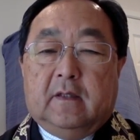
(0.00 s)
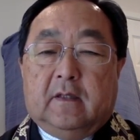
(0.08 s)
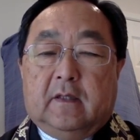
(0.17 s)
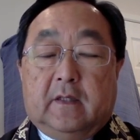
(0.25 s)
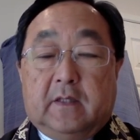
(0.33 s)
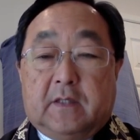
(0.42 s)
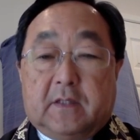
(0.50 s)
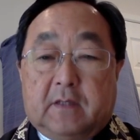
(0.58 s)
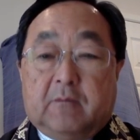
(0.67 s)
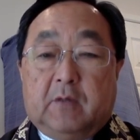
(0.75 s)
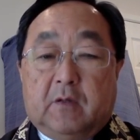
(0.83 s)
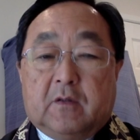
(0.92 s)
this is
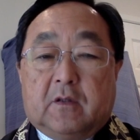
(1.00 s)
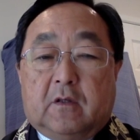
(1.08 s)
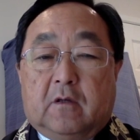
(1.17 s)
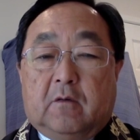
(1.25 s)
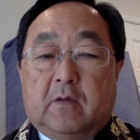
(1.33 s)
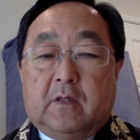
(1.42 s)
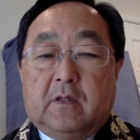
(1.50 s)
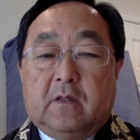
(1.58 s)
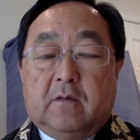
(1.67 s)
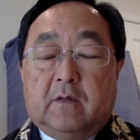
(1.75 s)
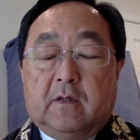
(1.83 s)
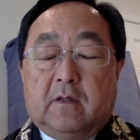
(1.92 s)
some years ago
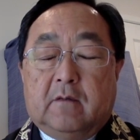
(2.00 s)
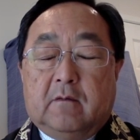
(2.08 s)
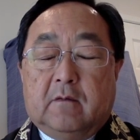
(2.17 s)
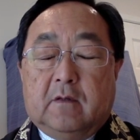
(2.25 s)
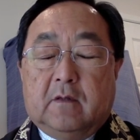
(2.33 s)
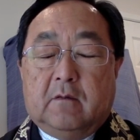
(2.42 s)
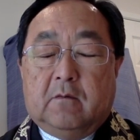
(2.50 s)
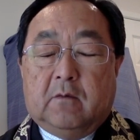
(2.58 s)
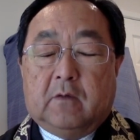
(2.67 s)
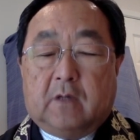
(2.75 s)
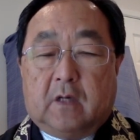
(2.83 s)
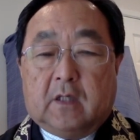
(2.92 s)
when we were
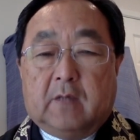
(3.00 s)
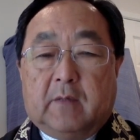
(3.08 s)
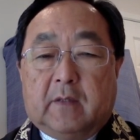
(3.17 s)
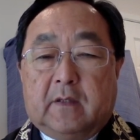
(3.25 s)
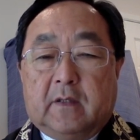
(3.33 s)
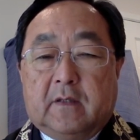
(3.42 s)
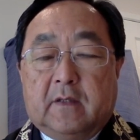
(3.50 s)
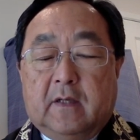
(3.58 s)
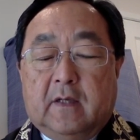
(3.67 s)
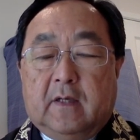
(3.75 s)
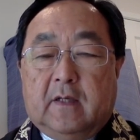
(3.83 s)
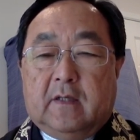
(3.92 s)
talking about this,
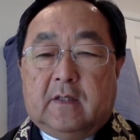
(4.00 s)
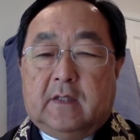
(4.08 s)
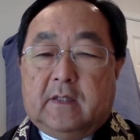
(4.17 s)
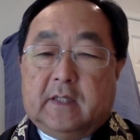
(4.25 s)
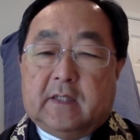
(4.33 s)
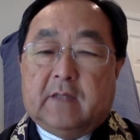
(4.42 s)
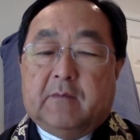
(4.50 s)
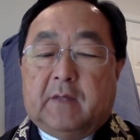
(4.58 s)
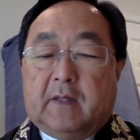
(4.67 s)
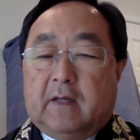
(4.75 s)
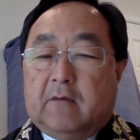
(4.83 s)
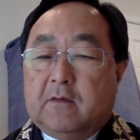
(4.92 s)
she said something
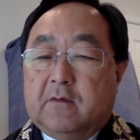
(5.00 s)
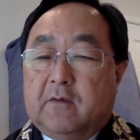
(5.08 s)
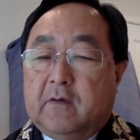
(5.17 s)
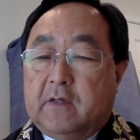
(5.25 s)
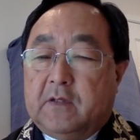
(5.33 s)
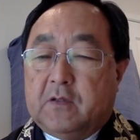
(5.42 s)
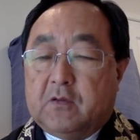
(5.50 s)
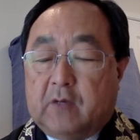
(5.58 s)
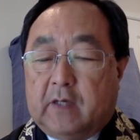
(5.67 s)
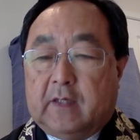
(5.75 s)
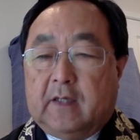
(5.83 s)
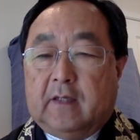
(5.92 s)
that was very
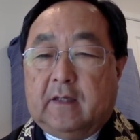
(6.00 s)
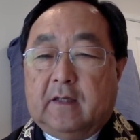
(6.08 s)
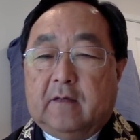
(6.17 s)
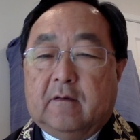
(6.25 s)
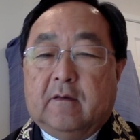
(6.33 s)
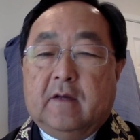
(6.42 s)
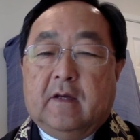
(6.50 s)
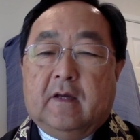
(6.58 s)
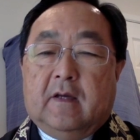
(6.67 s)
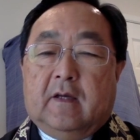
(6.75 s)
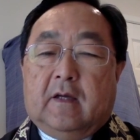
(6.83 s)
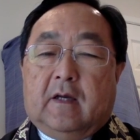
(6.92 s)
striking.
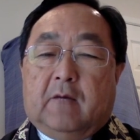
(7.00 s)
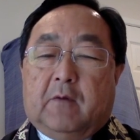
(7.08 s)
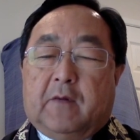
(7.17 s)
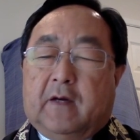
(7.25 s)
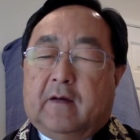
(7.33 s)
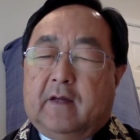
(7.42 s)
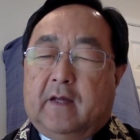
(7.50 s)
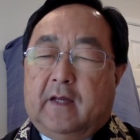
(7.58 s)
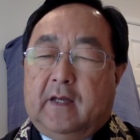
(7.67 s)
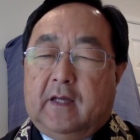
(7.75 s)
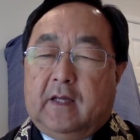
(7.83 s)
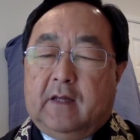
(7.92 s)
Without
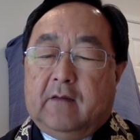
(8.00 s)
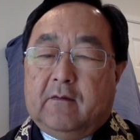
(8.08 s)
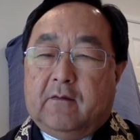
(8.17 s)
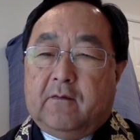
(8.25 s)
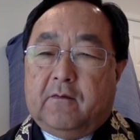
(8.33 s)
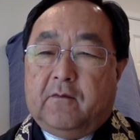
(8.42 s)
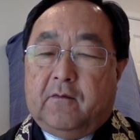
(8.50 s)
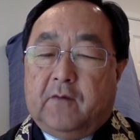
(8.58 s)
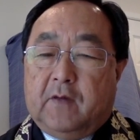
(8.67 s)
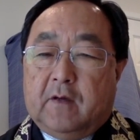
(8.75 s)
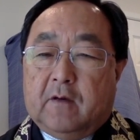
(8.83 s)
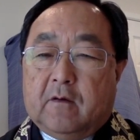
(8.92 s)
any
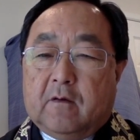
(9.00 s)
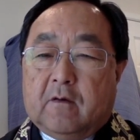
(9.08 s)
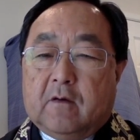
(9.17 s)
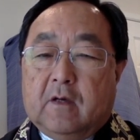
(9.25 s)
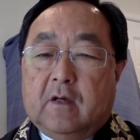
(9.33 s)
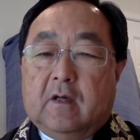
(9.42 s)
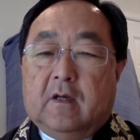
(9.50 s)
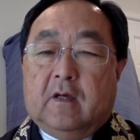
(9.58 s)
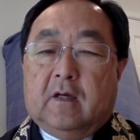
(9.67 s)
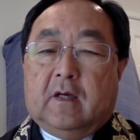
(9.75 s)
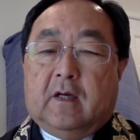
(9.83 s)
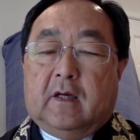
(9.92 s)
fear
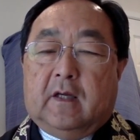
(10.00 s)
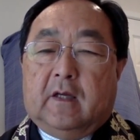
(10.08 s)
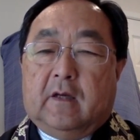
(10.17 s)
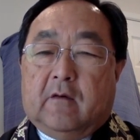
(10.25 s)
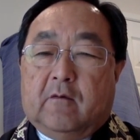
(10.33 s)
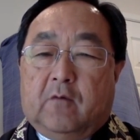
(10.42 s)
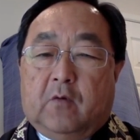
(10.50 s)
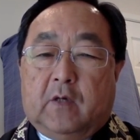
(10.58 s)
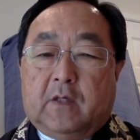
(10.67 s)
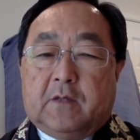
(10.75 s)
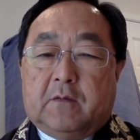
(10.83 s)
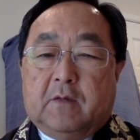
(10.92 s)
in her
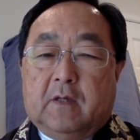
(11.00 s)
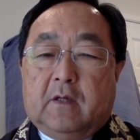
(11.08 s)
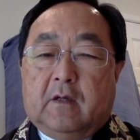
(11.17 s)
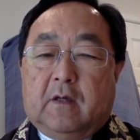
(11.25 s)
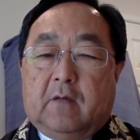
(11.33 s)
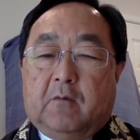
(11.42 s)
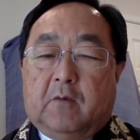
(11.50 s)
voice and